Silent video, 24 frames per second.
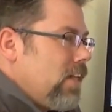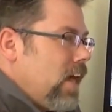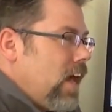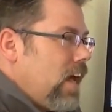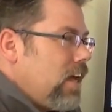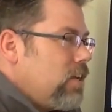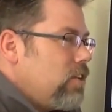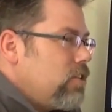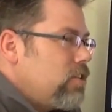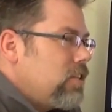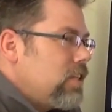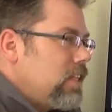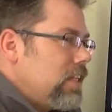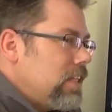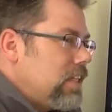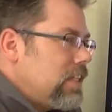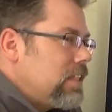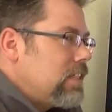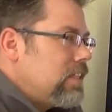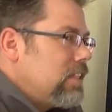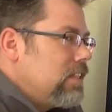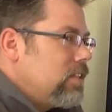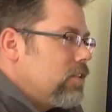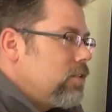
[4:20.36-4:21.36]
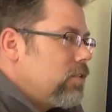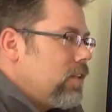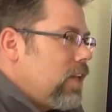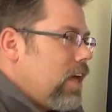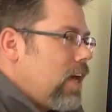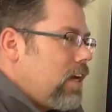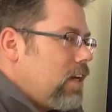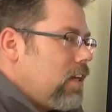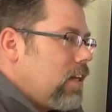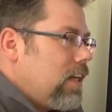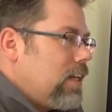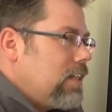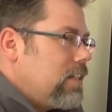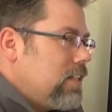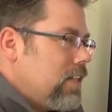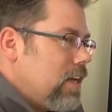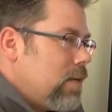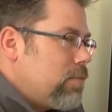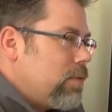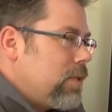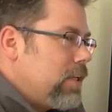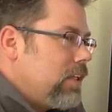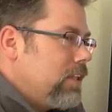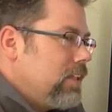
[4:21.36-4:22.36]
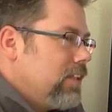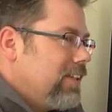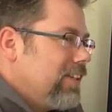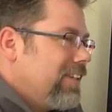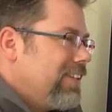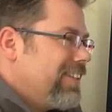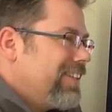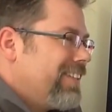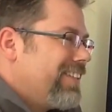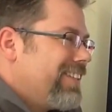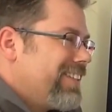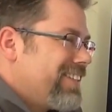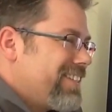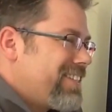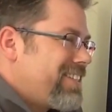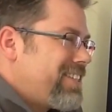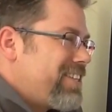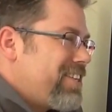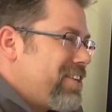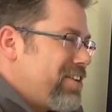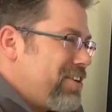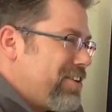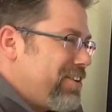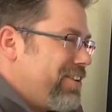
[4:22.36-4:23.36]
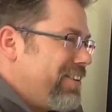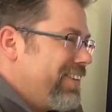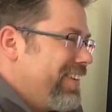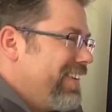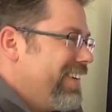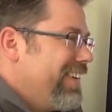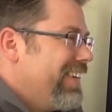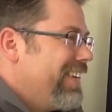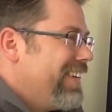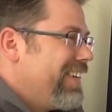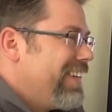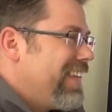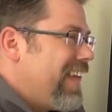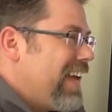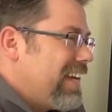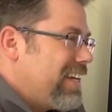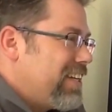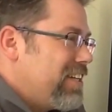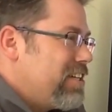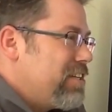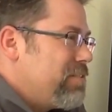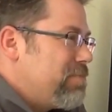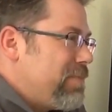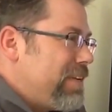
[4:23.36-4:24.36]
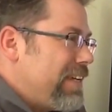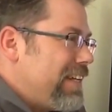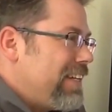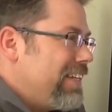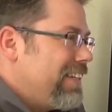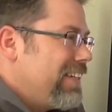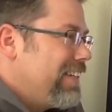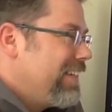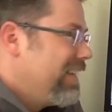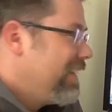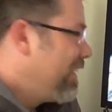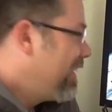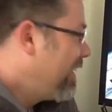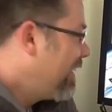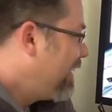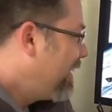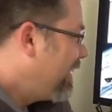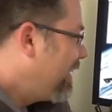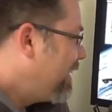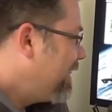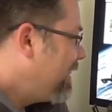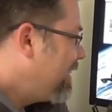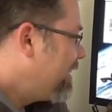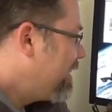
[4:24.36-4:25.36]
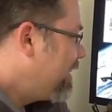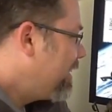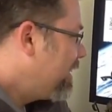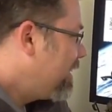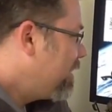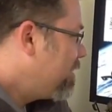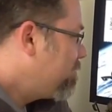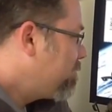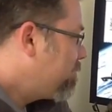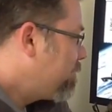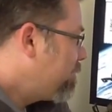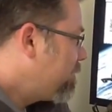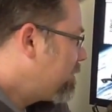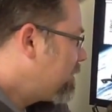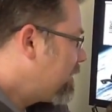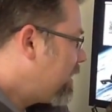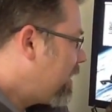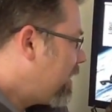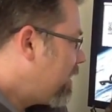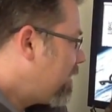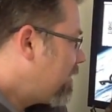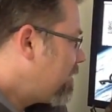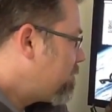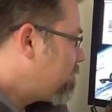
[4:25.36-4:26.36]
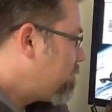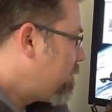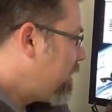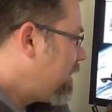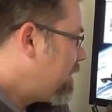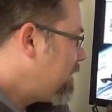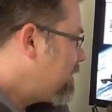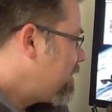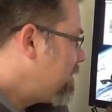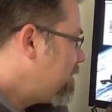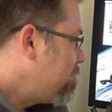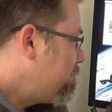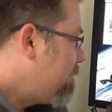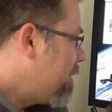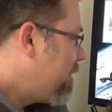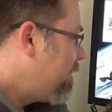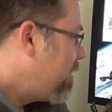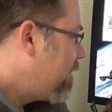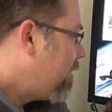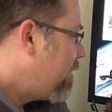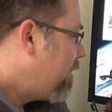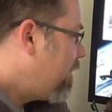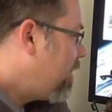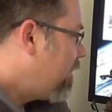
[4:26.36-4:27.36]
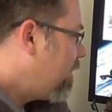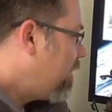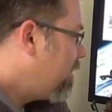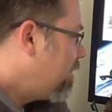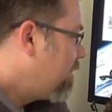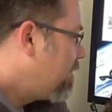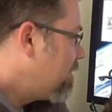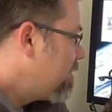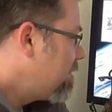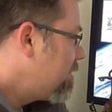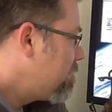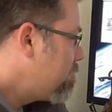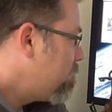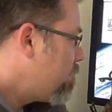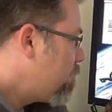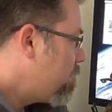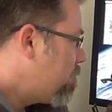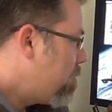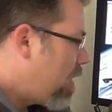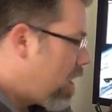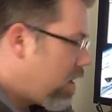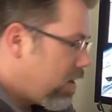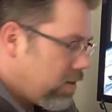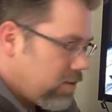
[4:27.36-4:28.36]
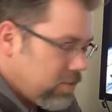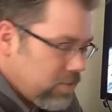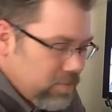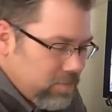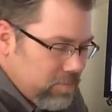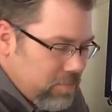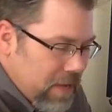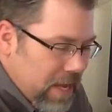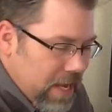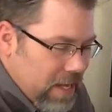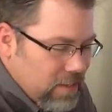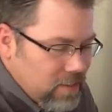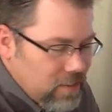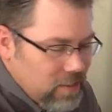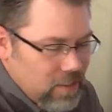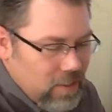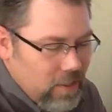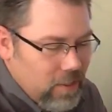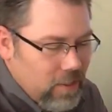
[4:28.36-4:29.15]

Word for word: I usually listen to a lot of Led Zeppelin, so that could have been in the influence there, as well as some more modern bands that